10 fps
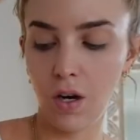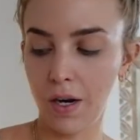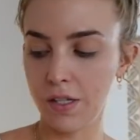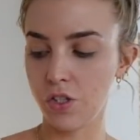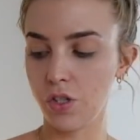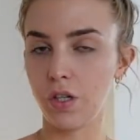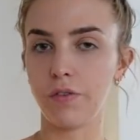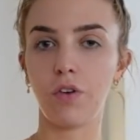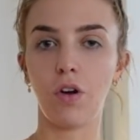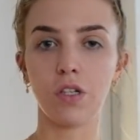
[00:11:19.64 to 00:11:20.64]
Alright, so
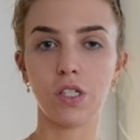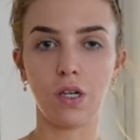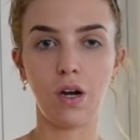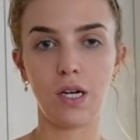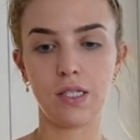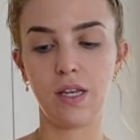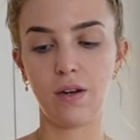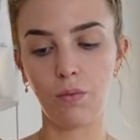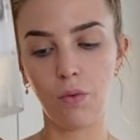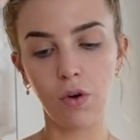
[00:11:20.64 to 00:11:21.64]
I've got ice
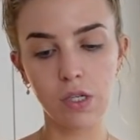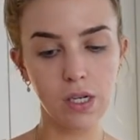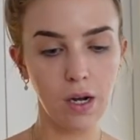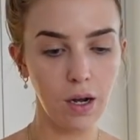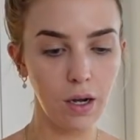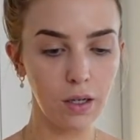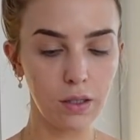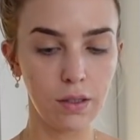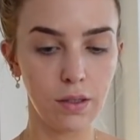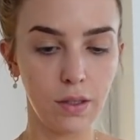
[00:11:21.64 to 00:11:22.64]
and water.
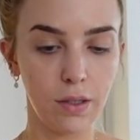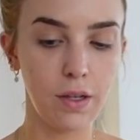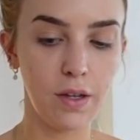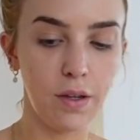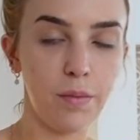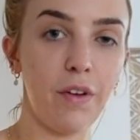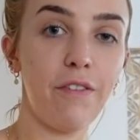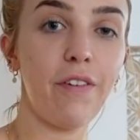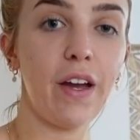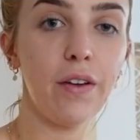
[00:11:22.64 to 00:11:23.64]
My
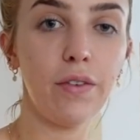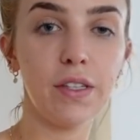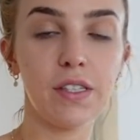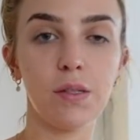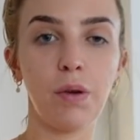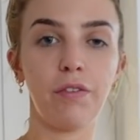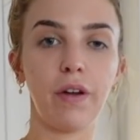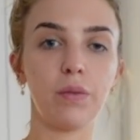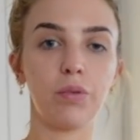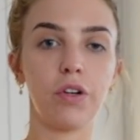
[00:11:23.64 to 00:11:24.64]
favourite, this is my
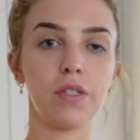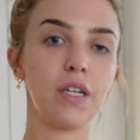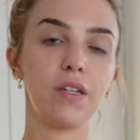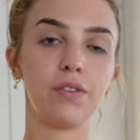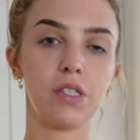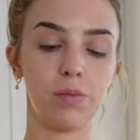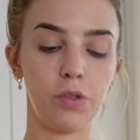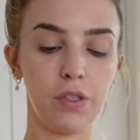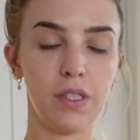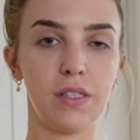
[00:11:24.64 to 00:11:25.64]
favourite protein for
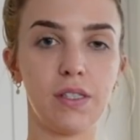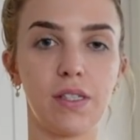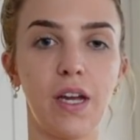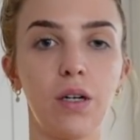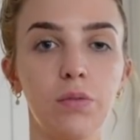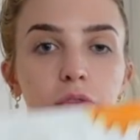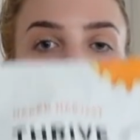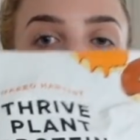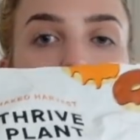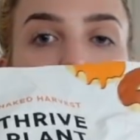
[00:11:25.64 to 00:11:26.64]
smoothies. It's caramel
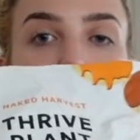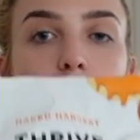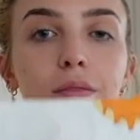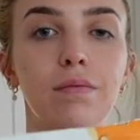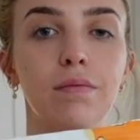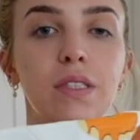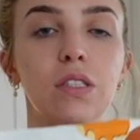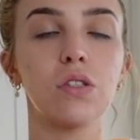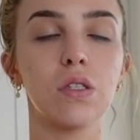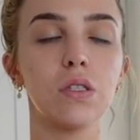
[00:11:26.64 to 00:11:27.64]
from donut. It
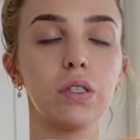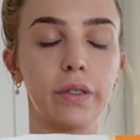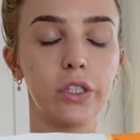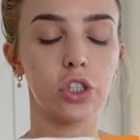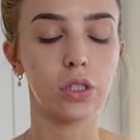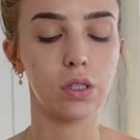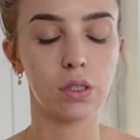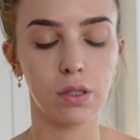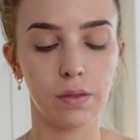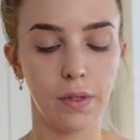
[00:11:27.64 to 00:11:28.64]
is
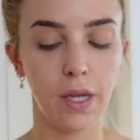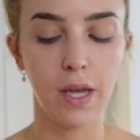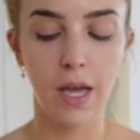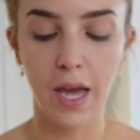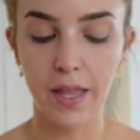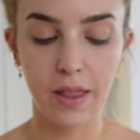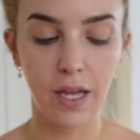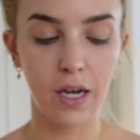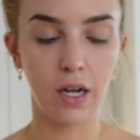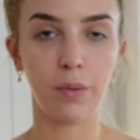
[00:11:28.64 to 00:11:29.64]
delicious. And
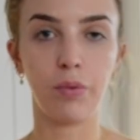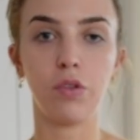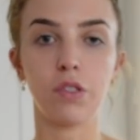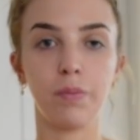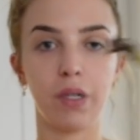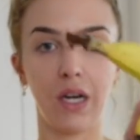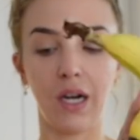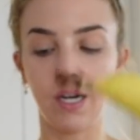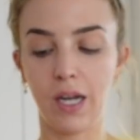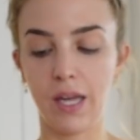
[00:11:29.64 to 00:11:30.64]
then I put
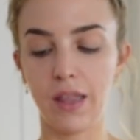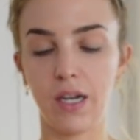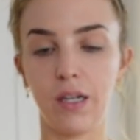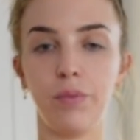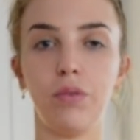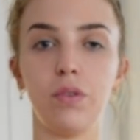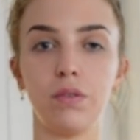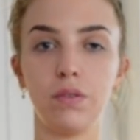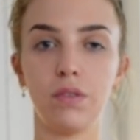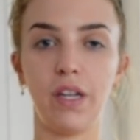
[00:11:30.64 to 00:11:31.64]
banana, and then I put
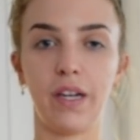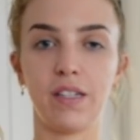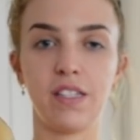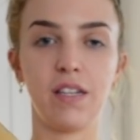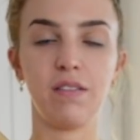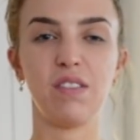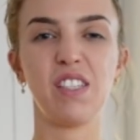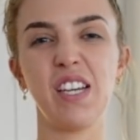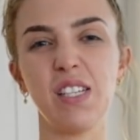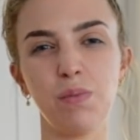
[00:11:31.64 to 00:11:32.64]
like
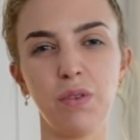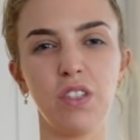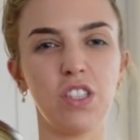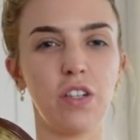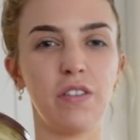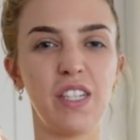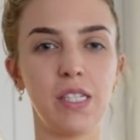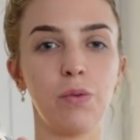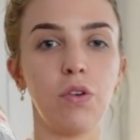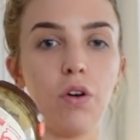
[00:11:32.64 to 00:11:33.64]
teaspoon, just over a
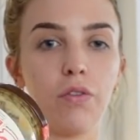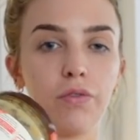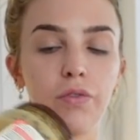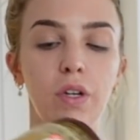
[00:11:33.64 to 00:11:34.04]
teaspoon of